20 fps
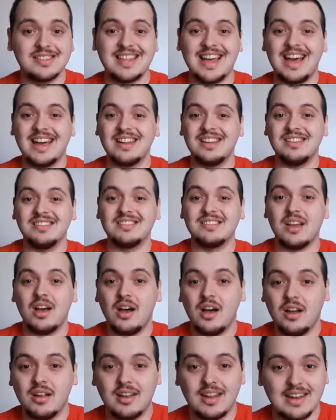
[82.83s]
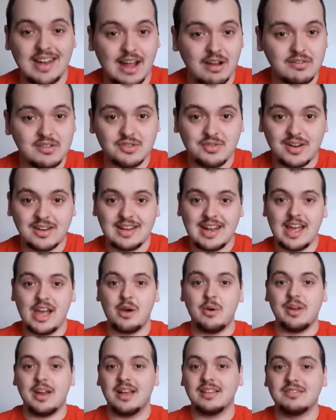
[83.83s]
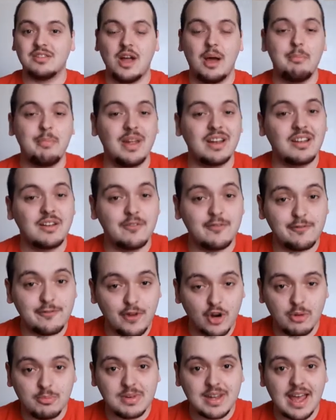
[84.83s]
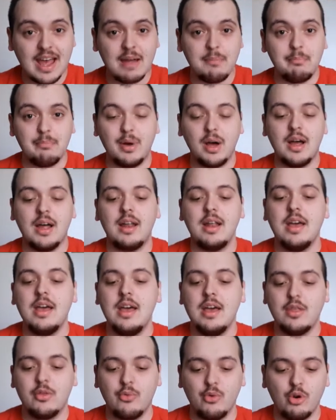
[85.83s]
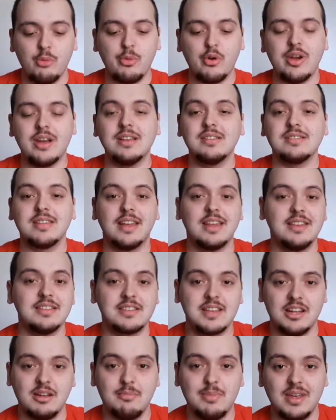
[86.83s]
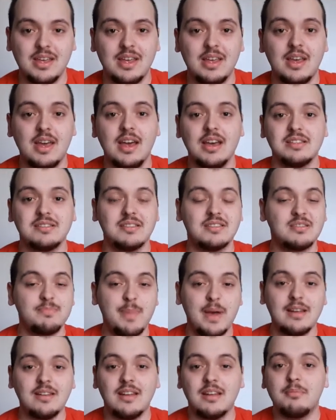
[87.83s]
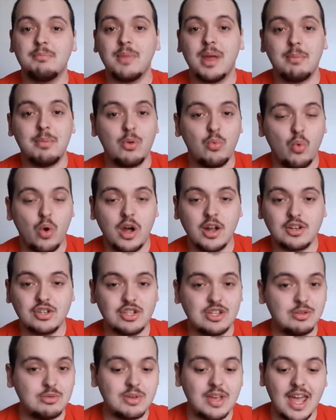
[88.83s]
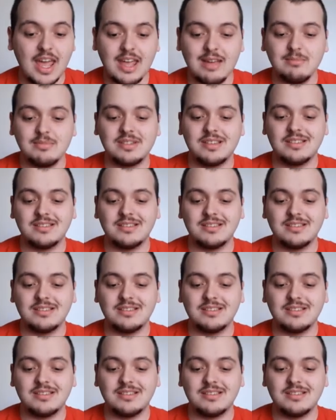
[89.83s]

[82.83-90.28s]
That is unannounced right now. It has not been confirmed yet, but the rumor is that he's going to be suspended maybe 1-2 games.